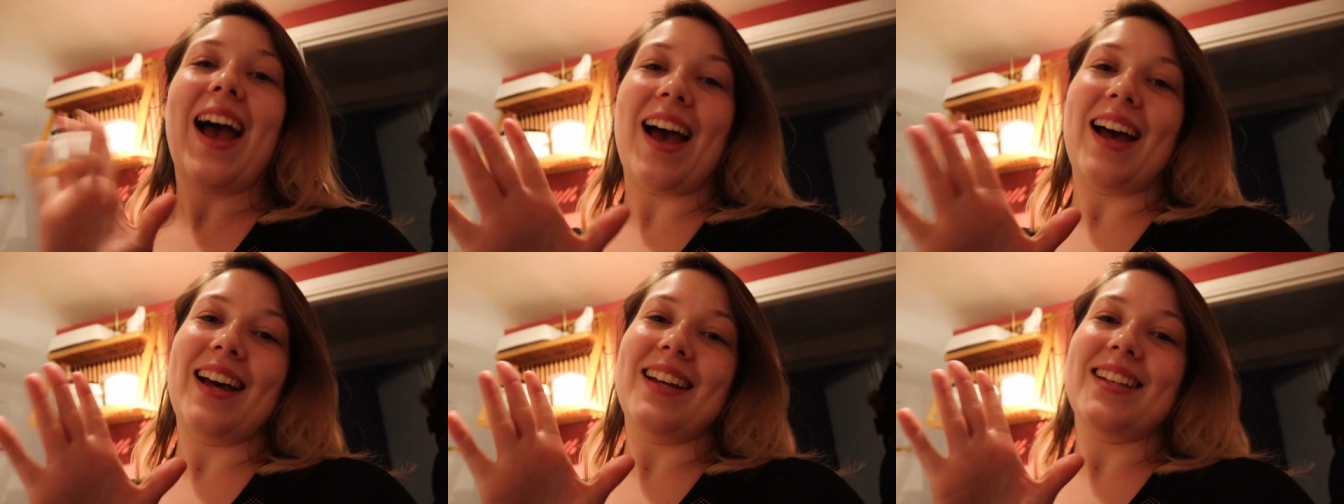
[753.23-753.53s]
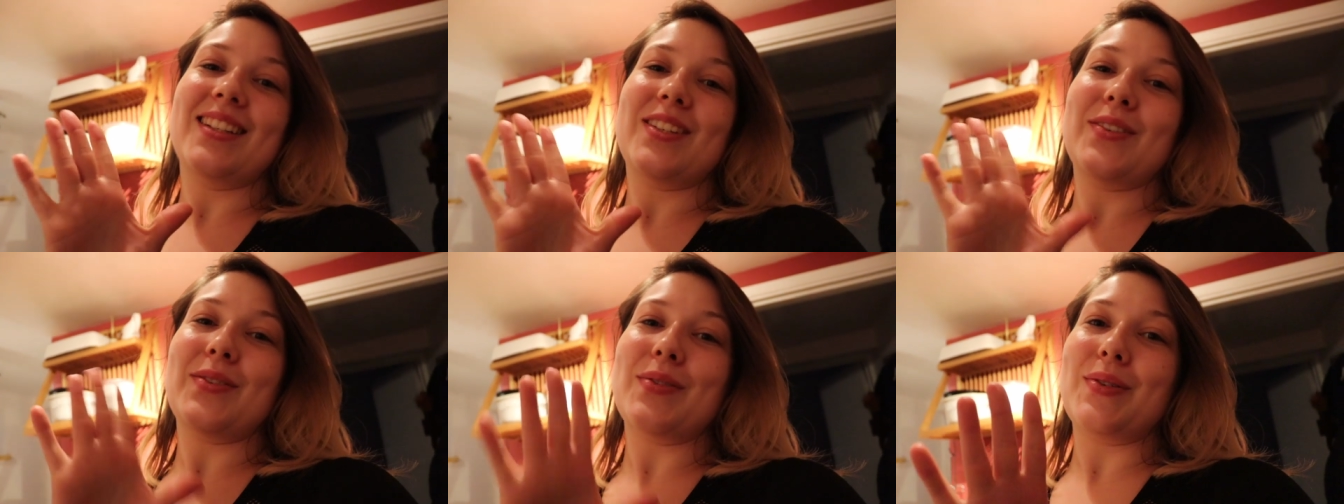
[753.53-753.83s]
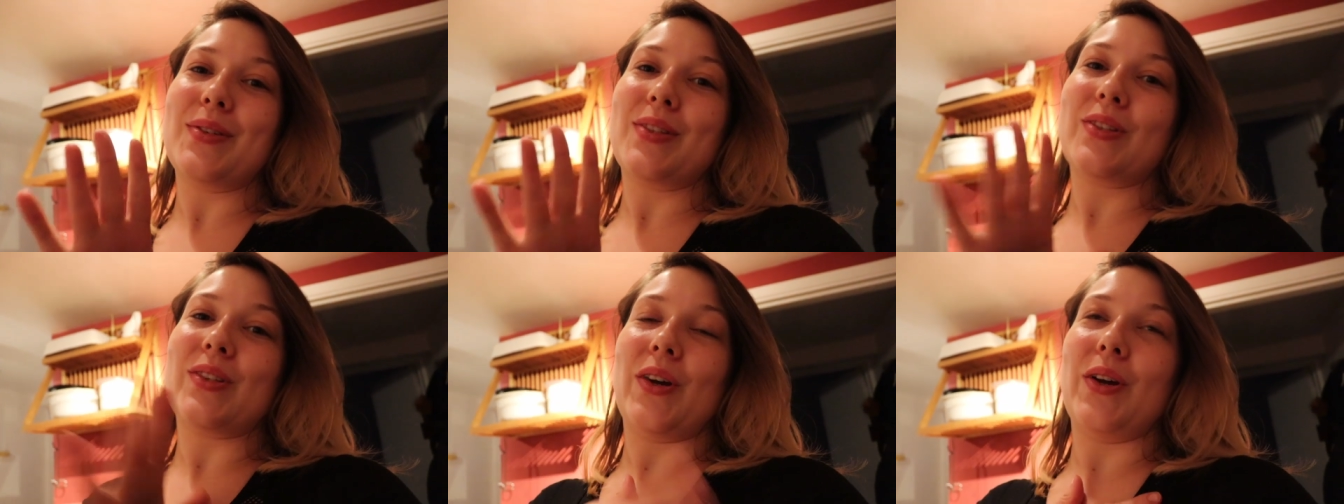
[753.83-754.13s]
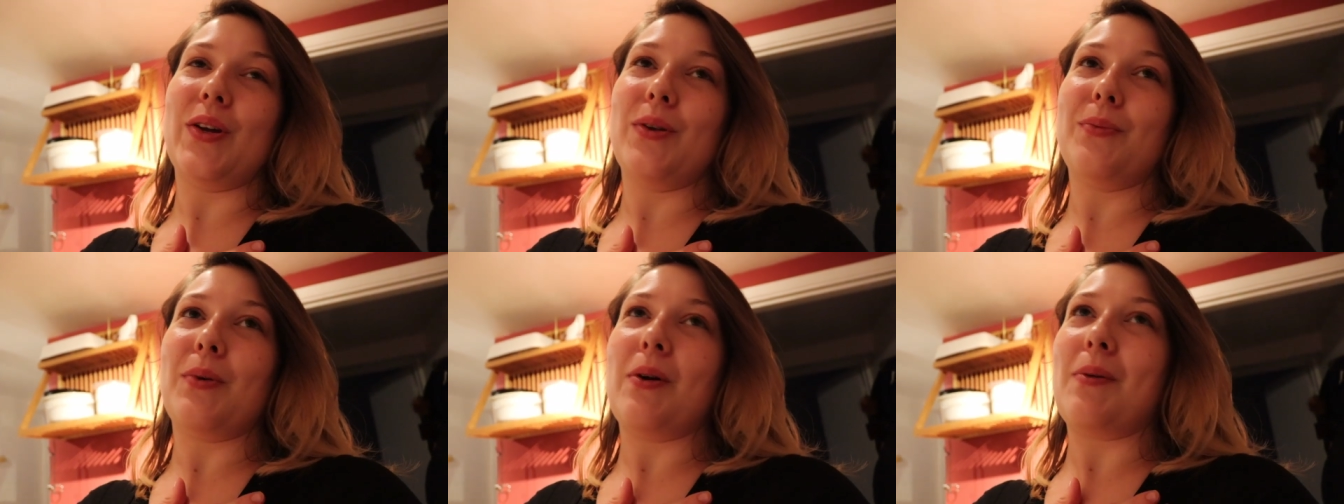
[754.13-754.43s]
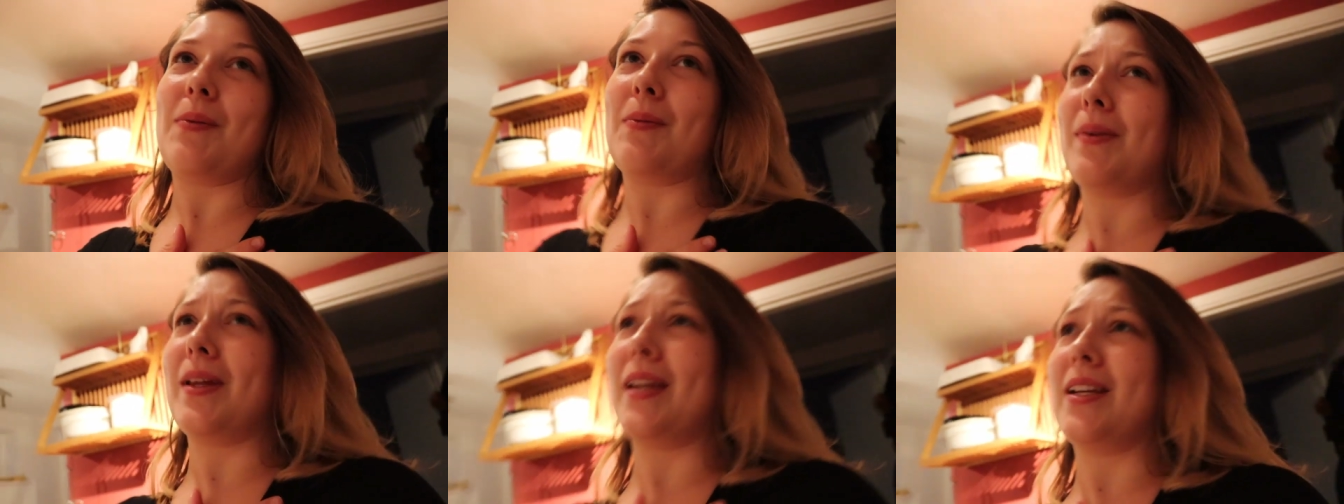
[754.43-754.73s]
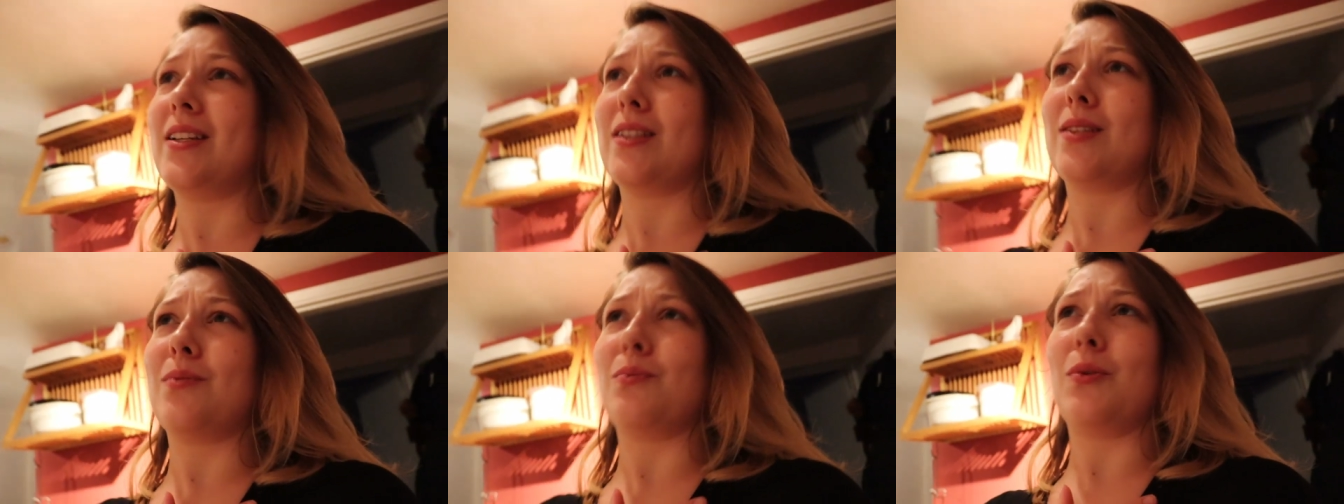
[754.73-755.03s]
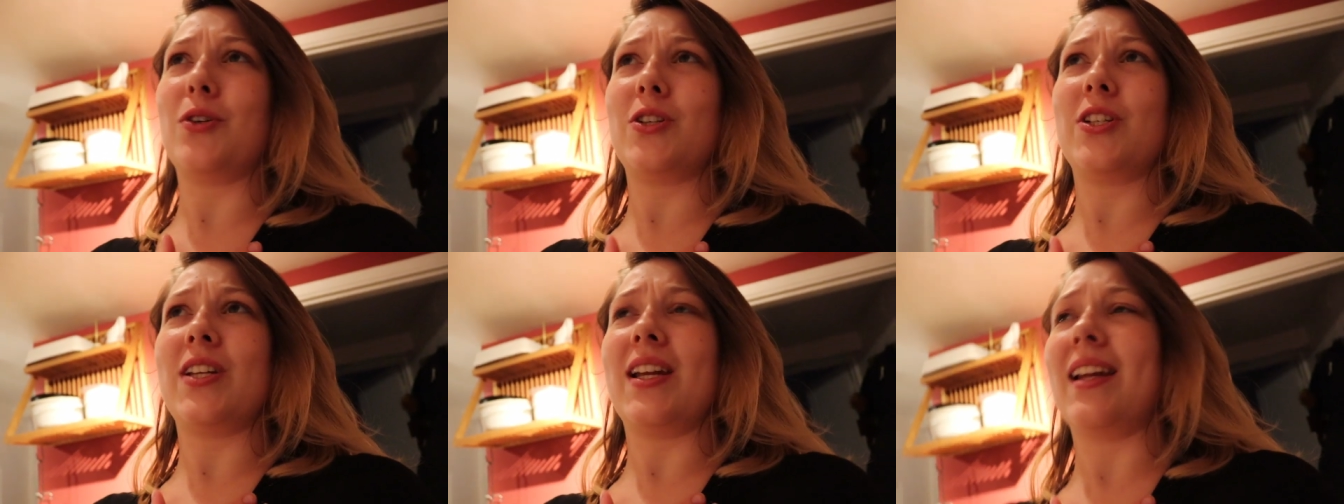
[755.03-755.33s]
and also probably just
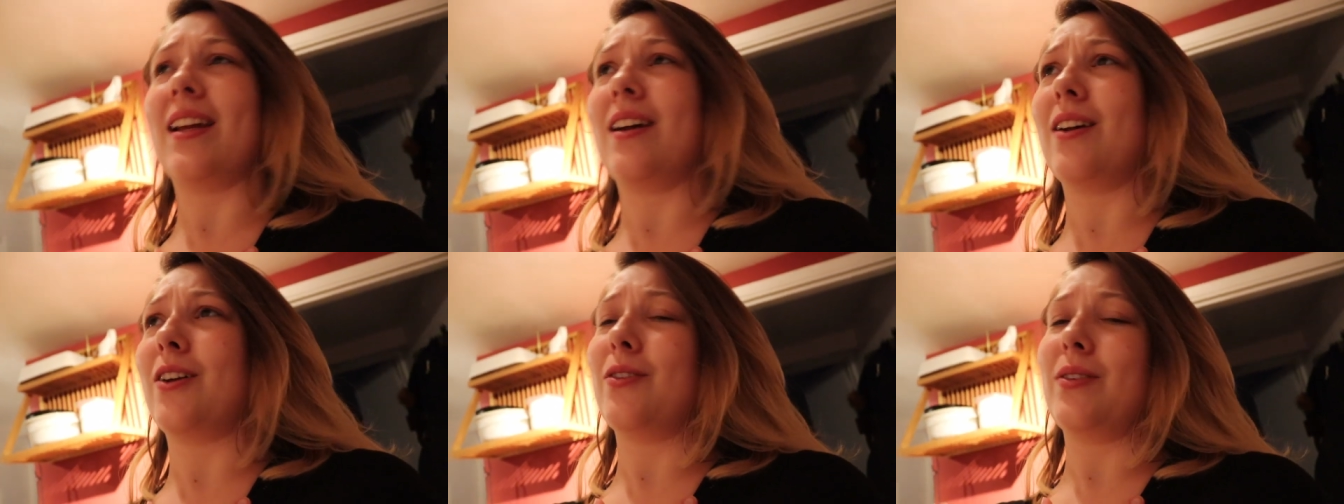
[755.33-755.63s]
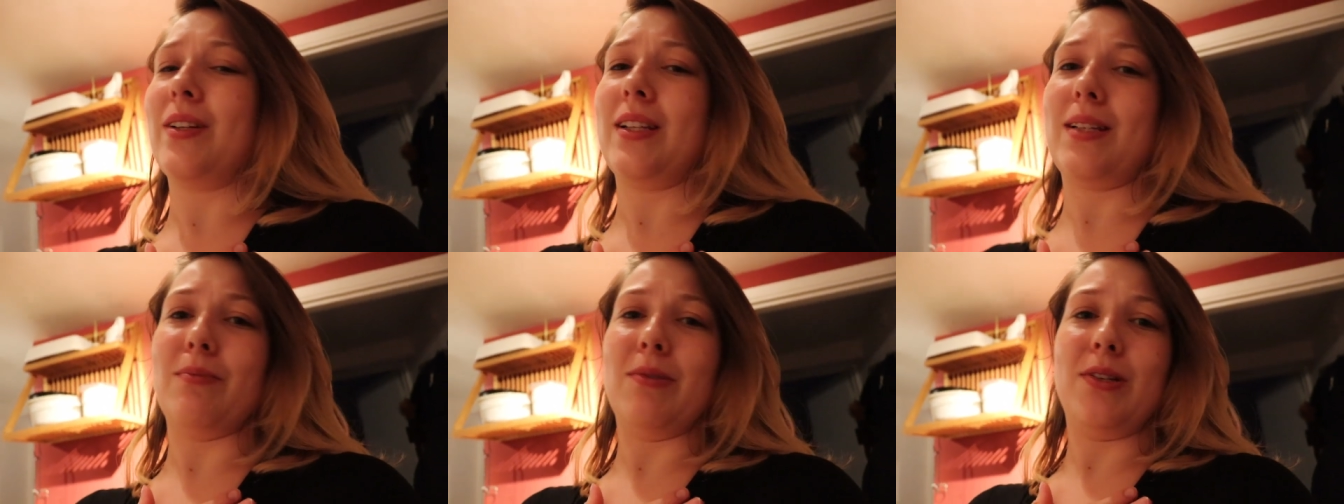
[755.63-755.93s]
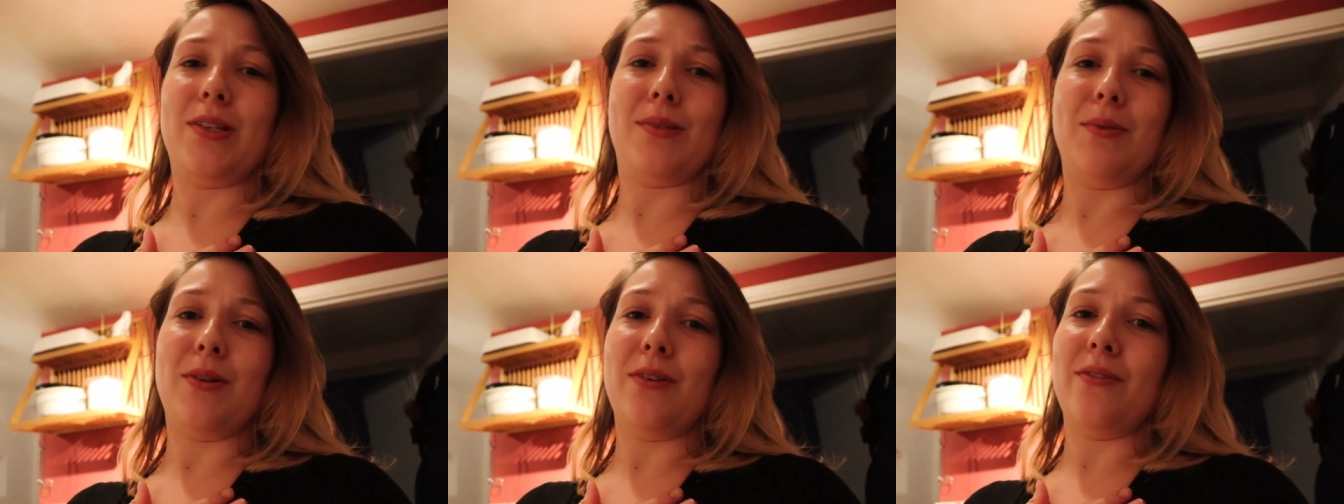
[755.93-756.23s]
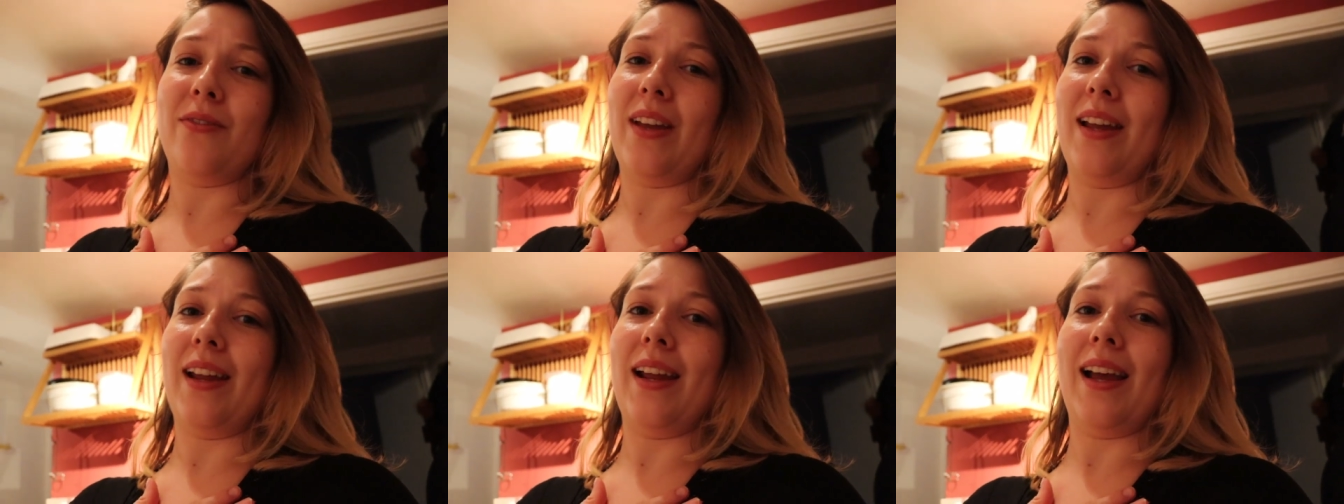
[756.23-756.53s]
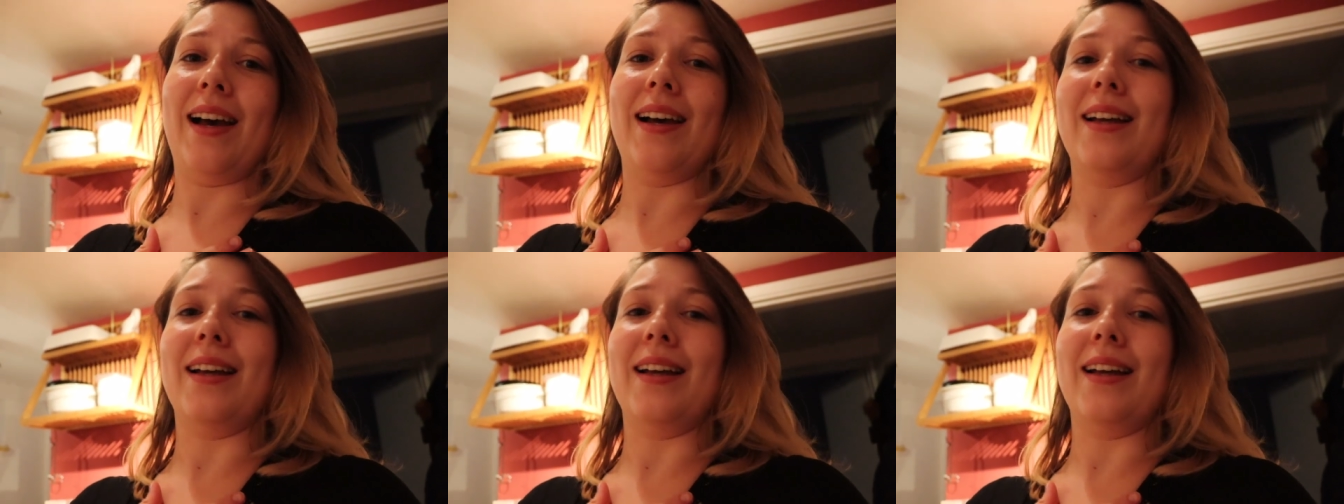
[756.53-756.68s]
watching a Christmas movie